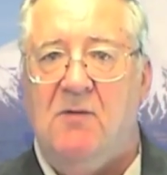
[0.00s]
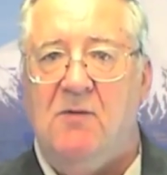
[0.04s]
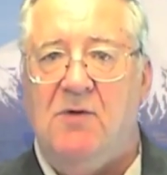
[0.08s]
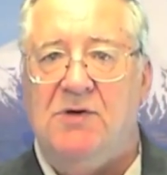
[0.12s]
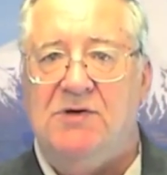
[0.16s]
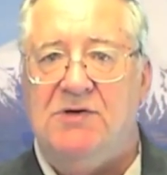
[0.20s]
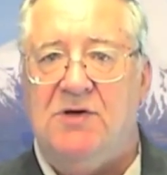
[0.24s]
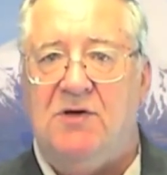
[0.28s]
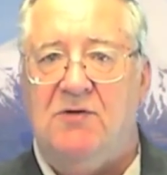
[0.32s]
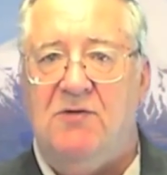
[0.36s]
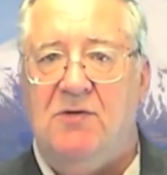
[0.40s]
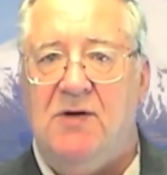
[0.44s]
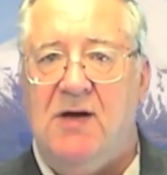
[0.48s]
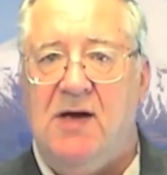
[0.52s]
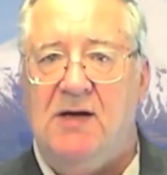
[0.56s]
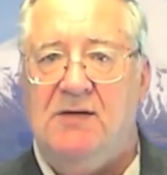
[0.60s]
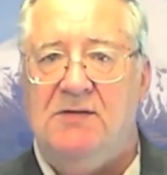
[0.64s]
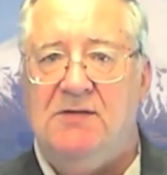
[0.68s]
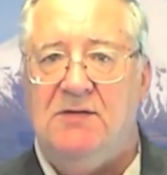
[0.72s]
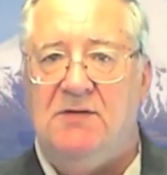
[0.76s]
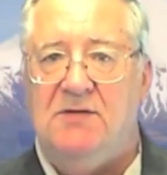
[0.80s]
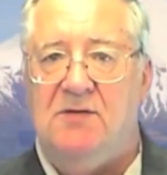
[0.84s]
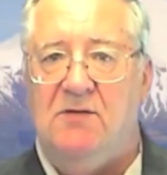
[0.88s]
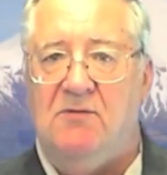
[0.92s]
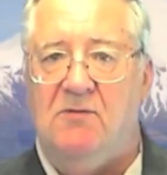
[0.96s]
which
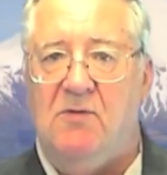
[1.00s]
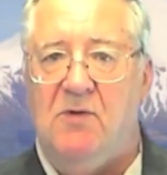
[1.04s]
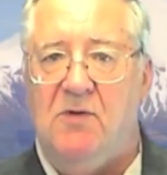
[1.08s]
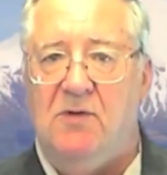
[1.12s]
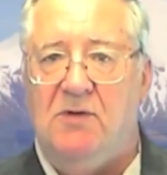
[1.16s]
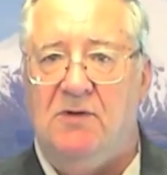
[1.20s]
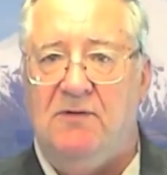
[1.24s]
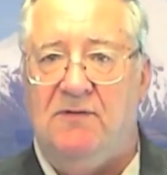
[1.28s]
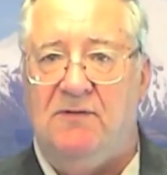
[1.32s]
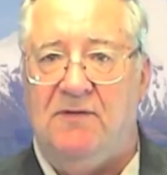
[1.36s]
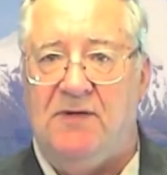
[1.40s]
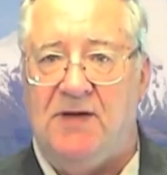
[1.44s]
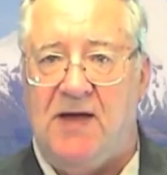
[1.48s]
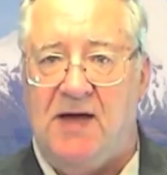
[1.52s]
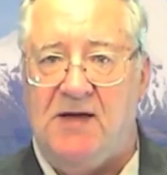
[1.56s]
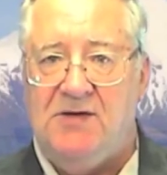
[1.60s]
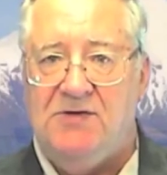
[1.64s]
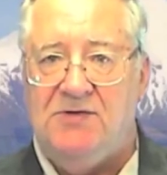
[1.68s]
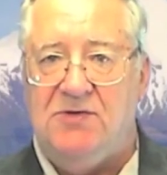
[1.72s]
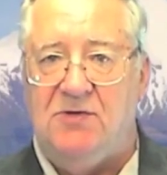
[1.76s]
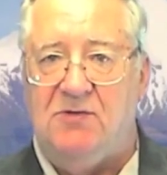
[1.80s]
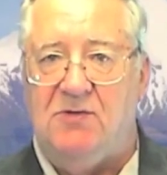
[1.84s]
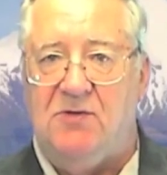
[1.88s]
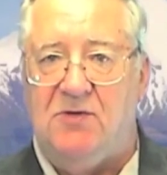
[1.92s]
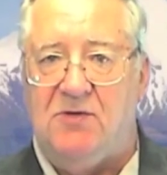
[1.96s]
created the world
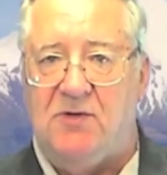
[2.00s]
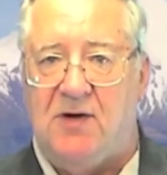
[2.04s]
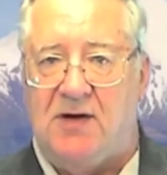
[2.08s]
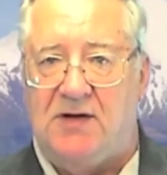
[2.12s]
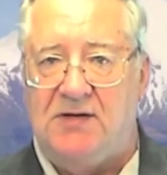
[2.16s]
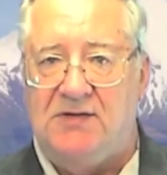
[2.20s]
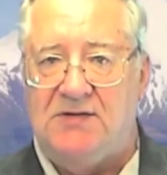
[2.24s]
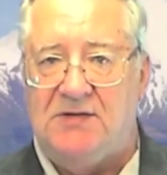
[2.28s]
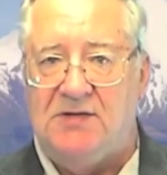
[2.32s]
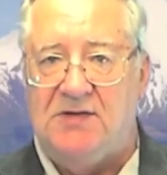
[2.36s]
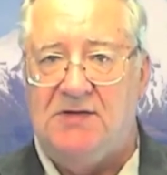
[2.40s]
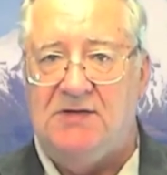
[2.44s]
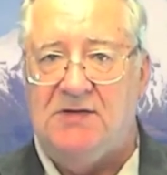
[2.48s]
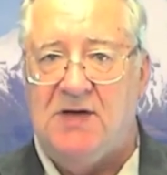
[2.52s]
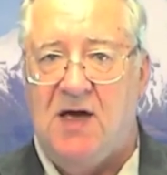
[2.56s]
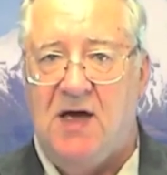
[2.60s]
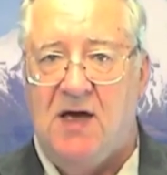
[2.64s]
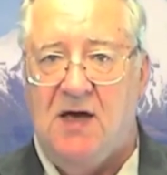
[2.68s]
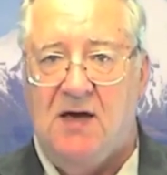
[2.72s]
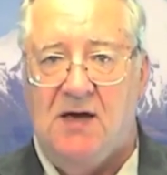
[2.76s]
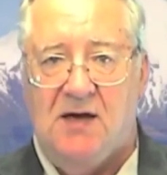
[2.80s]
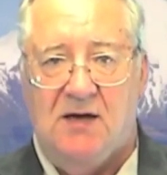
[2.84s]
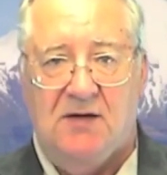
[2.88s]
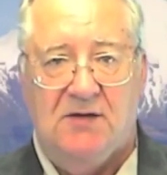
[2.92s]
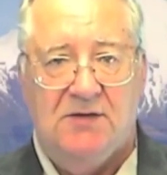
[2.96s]
financial crisis
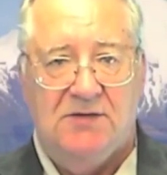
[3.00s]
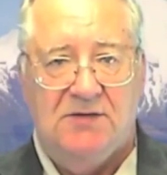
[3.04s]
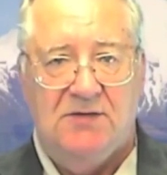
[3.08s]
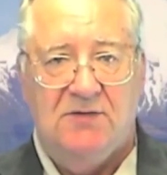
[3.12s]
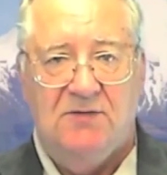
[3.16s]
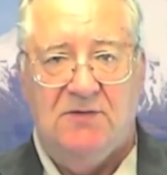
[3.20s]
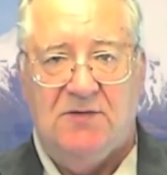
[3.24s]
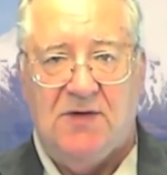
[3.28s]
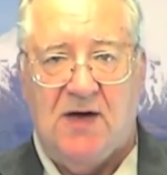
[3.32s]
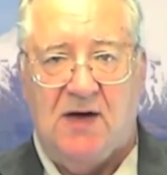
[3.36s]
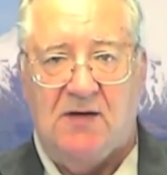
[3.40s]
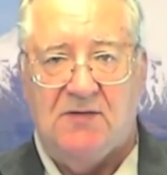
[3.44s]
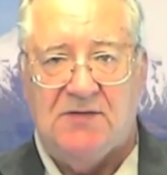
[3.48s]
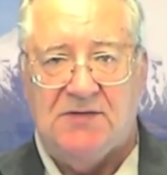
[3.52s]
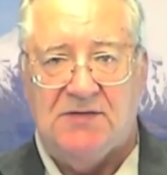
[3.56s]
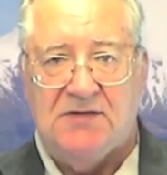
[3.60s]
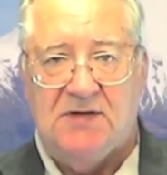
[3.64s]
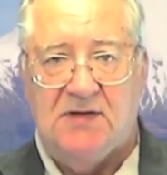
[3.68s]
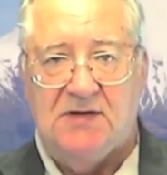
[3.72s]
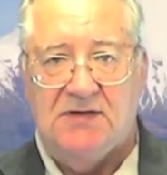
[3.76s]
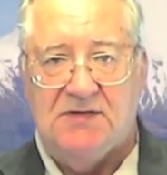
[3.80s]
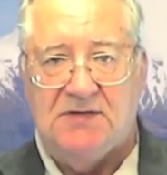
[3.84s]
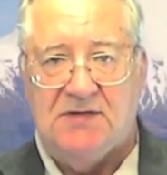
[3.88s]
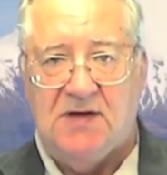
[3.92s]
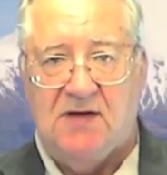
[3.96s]
in
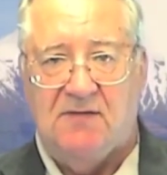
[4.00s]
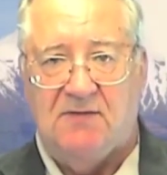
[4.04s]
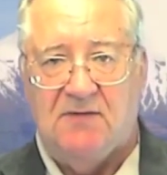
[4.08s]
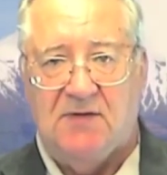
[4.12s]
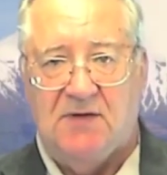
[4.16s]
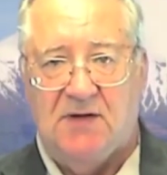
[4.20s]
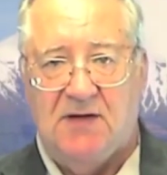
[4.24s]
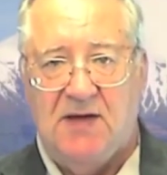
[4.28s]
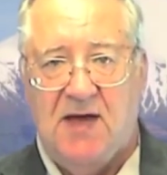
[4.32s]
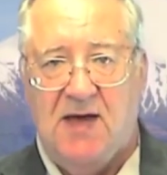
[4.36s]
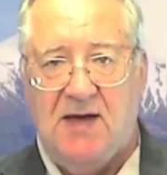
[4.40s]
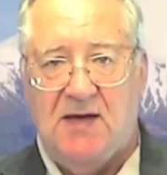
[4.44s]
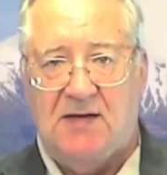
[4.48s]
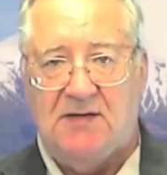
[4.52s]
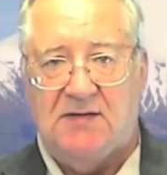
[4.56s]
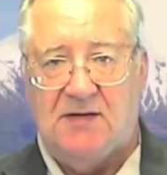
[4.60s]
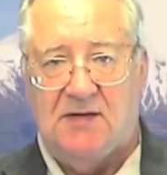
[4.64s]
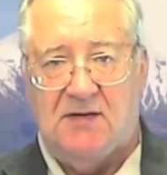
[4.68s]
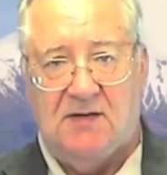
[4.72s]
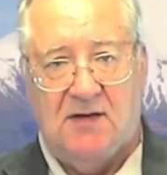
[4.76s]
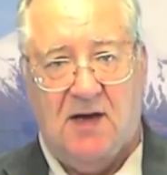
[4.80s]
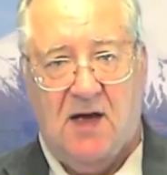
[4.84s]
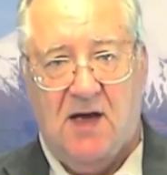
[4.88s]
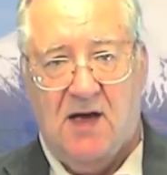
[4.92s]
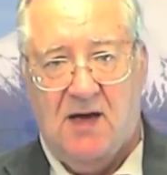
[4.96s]
2007 and 8,
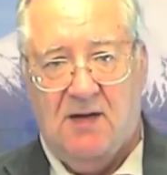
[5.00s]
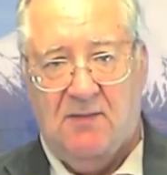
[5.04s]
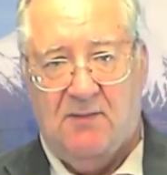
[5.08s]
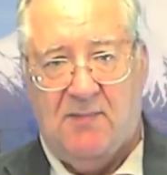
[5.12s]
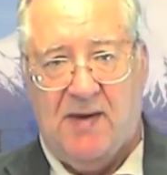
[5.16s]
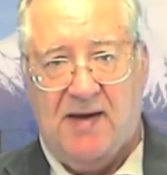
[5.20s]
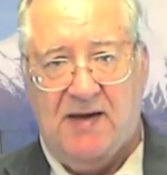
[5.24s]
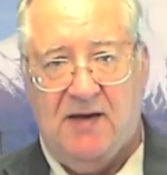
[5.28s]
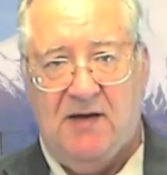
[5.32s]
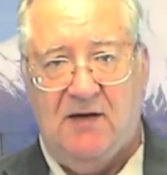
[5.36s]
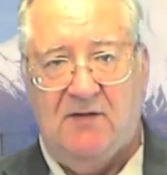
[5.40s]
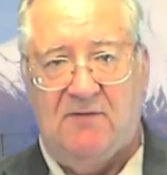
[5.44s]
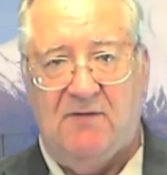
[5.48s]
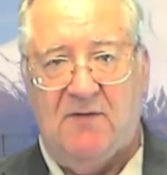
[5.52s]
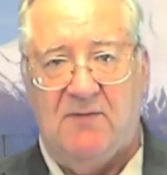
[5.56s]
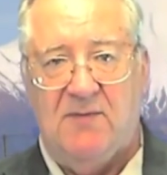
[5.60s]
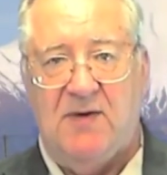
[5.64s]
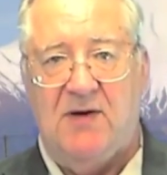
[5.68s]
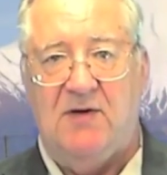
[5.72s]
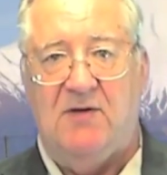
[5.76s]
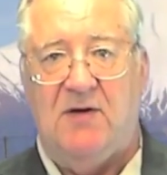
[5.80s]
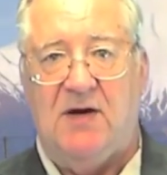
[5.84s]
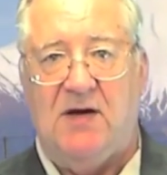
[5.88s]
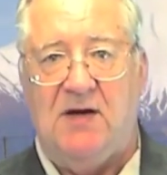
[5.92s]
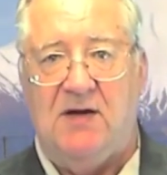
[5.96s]
and Bank of
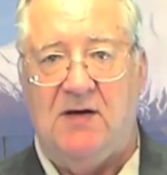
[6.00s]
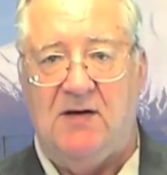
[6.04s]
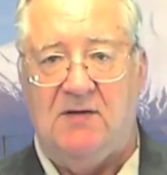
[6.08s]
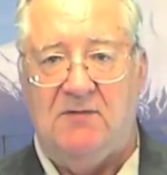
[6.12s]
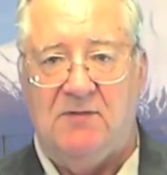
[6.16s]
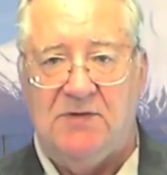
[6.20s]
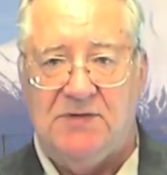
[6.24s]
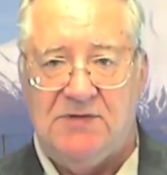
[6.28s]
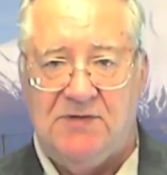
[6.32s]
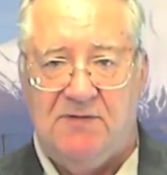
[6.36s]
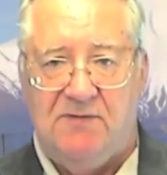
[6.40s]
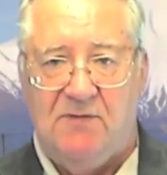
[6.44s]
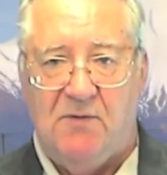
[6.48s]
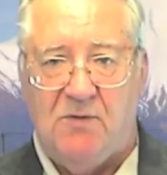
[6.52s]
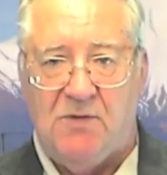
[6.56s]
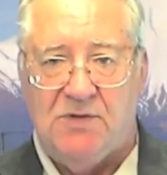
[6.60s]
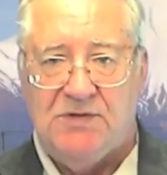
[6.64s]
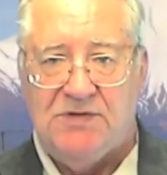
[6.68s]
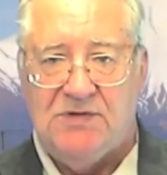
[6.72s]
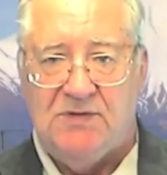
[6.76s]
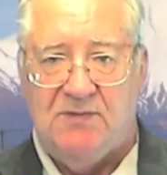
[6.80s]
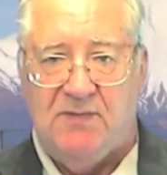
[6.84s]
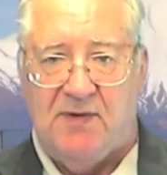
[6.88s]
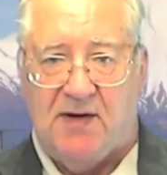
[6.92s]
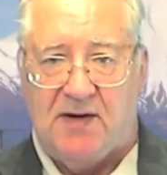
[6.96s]
America was
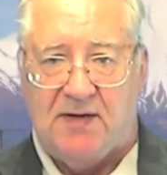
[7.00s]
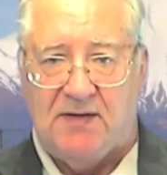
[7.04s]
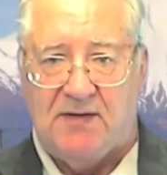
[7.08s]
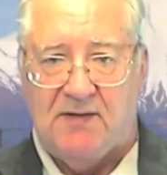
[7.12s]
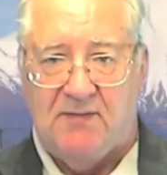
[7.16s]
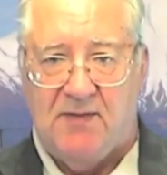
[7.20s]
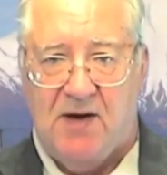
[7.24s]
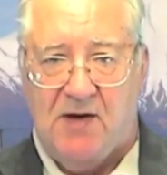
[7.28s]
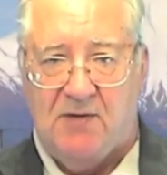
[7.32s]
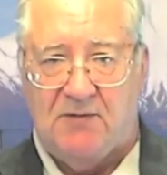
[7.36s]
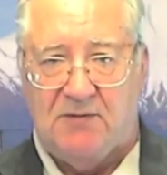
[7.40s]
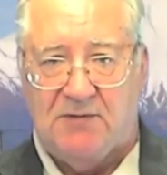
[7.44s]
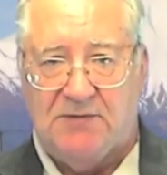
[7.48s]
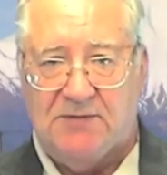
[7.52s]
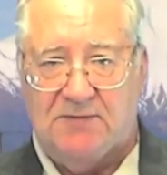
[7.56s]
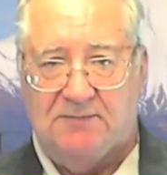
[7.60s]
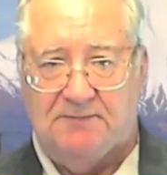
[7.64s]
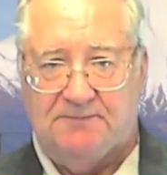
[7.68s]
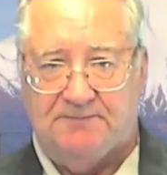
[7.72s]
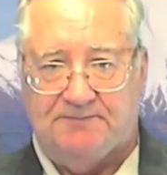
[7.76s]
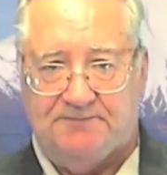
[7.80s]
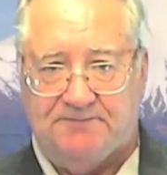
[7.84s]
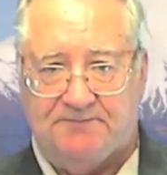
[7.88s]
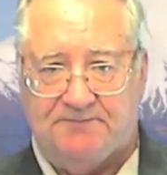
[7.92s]
forced to buy them out.